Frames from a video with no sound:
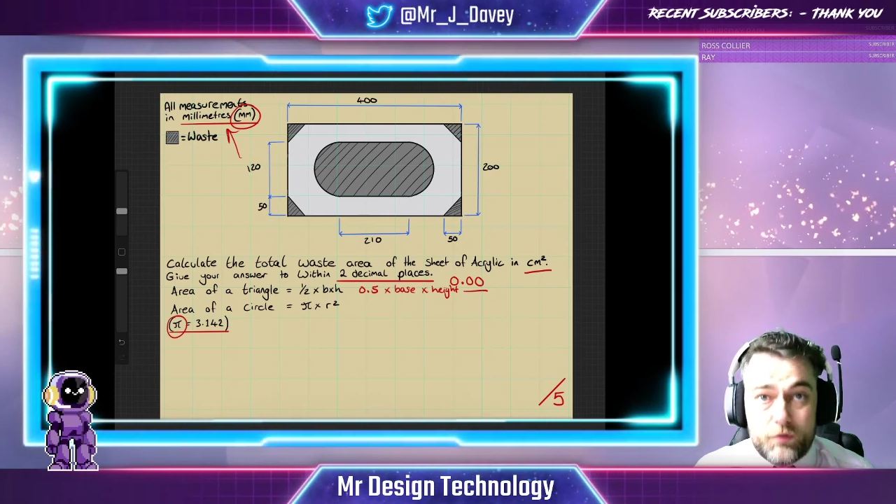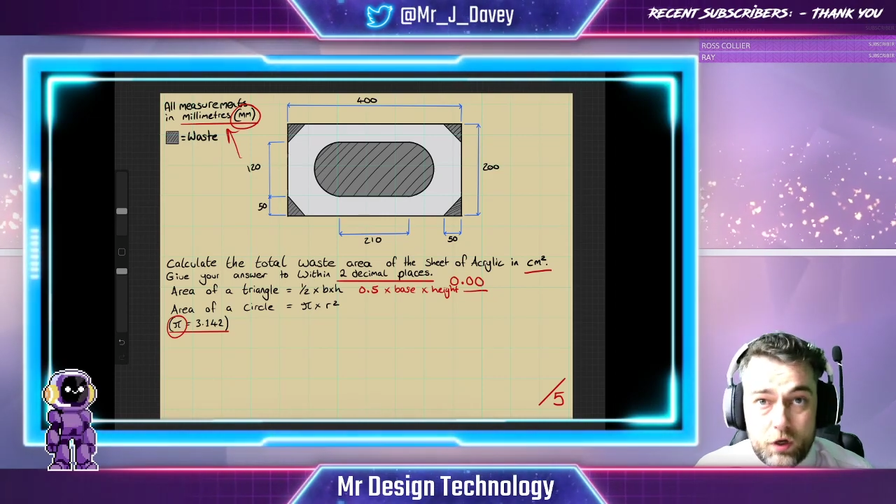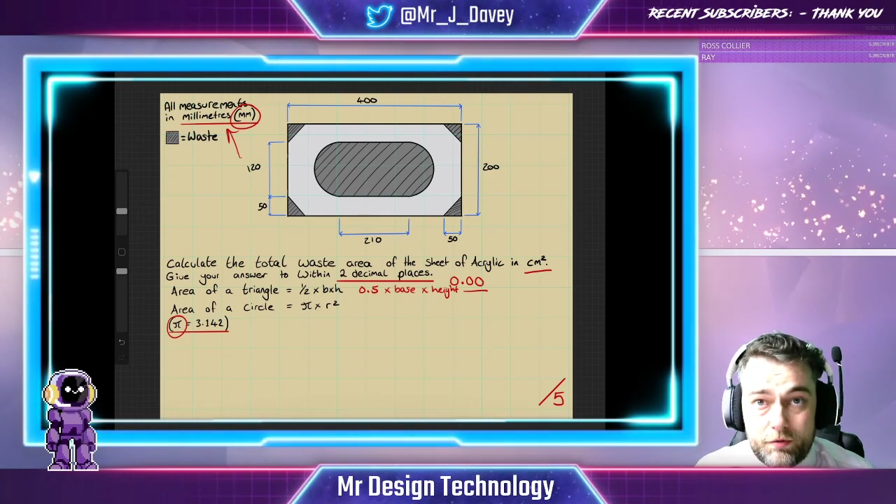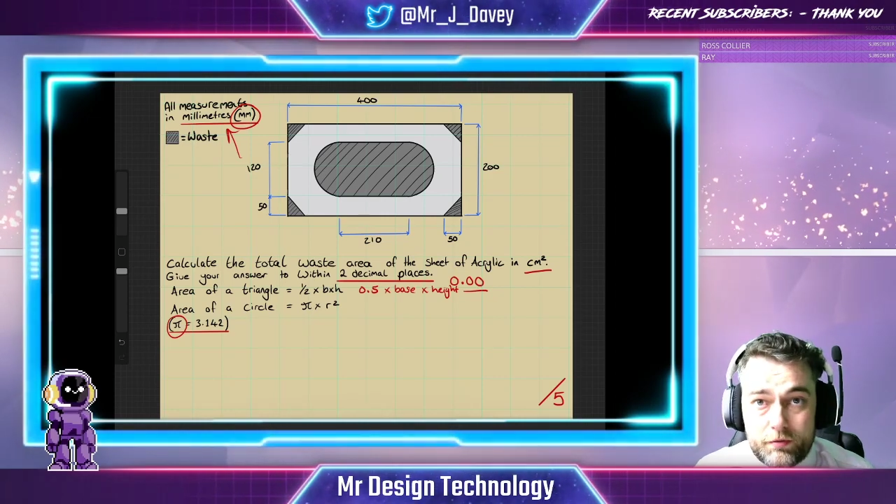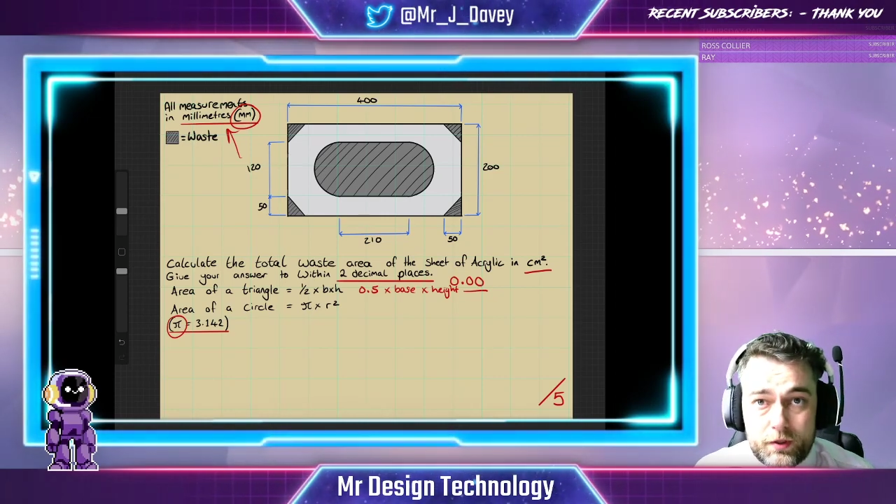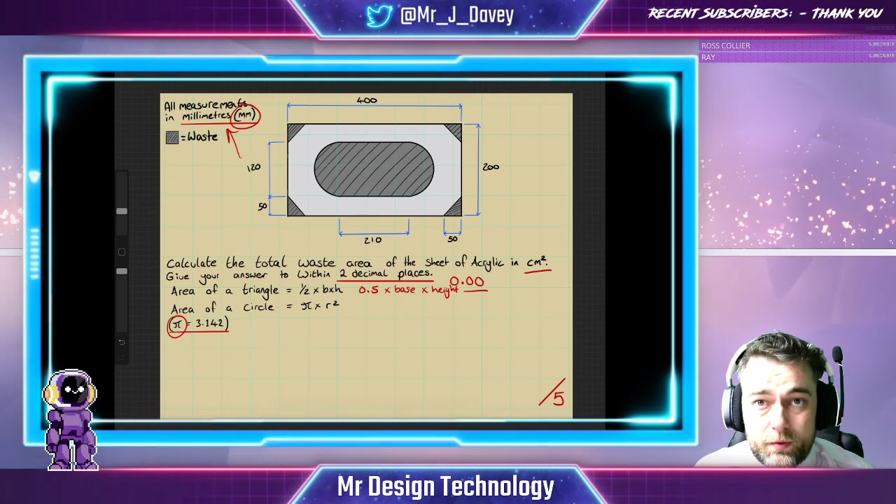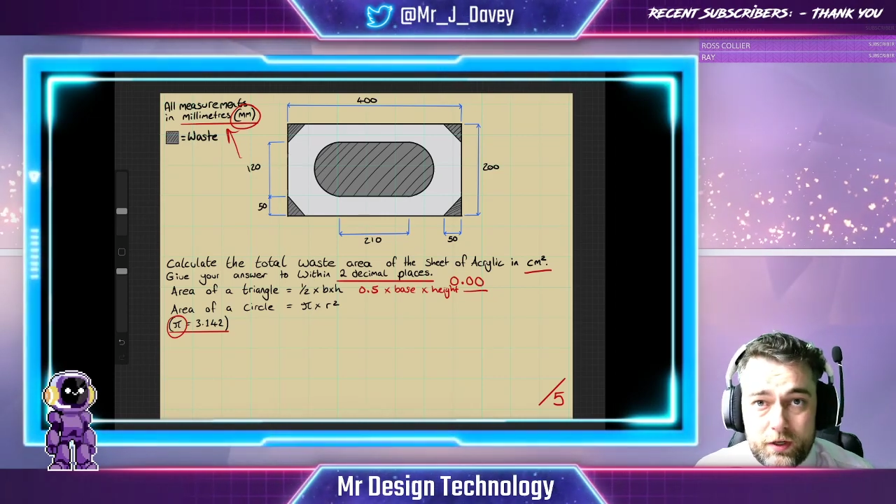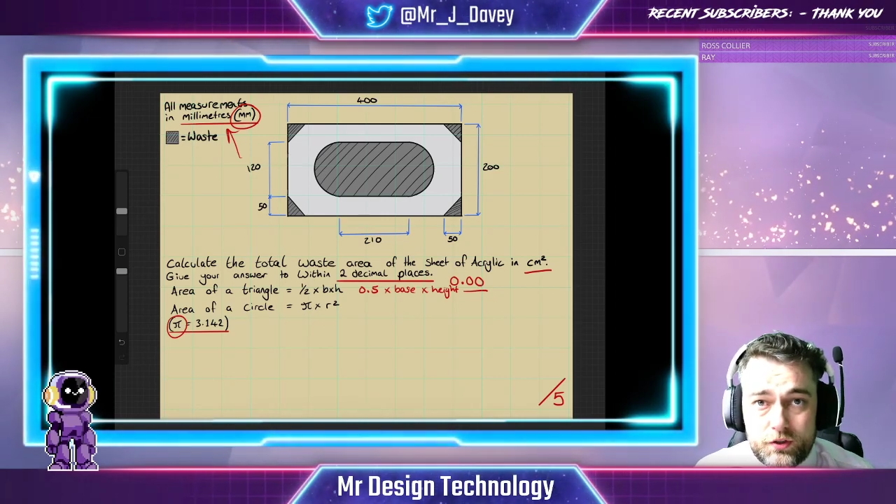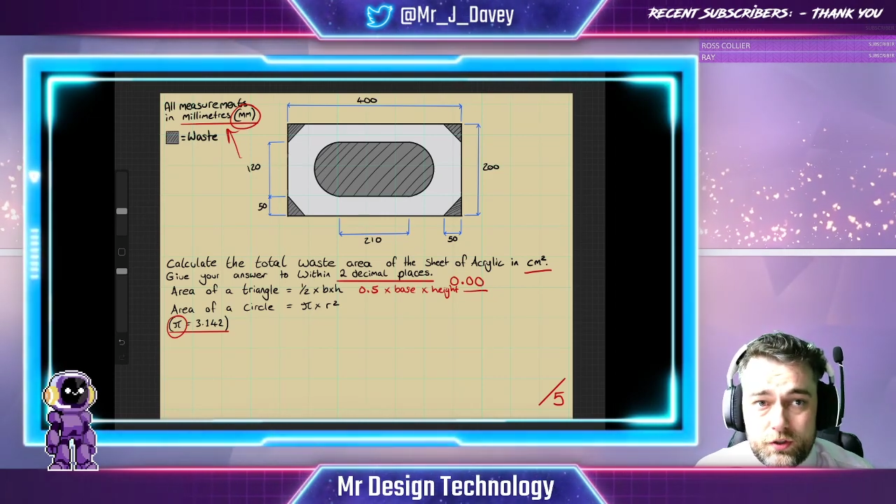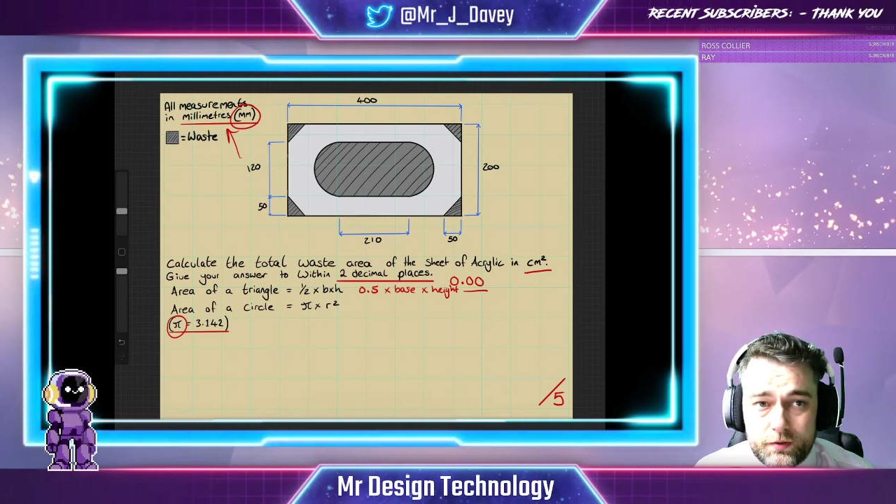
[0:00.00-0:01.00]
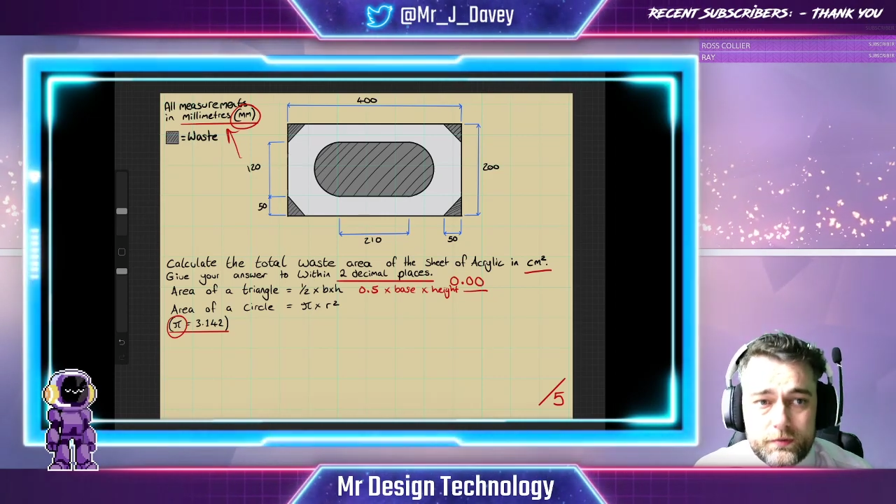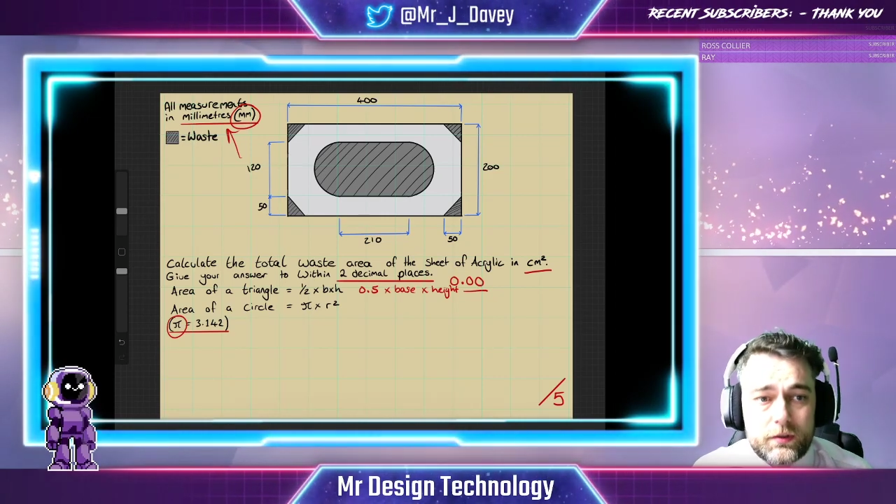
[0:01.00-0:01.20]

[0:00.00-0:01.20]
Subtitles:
gone through the question.